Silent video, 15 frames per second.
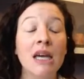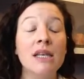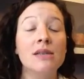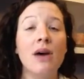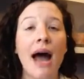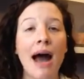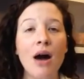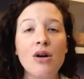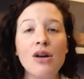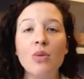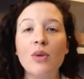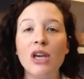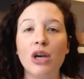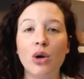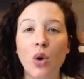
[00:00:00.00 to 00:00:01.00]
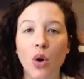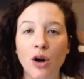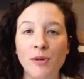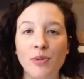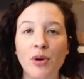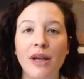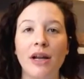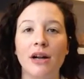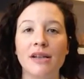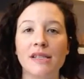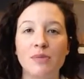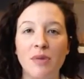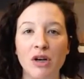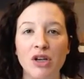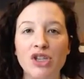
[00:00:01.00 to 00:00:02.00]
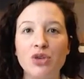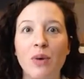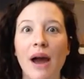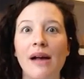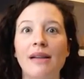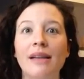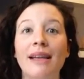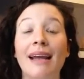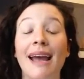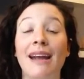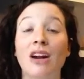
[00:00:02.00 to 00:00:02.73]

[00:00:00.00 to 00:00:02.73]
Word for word: So how can we incorporate our spirituality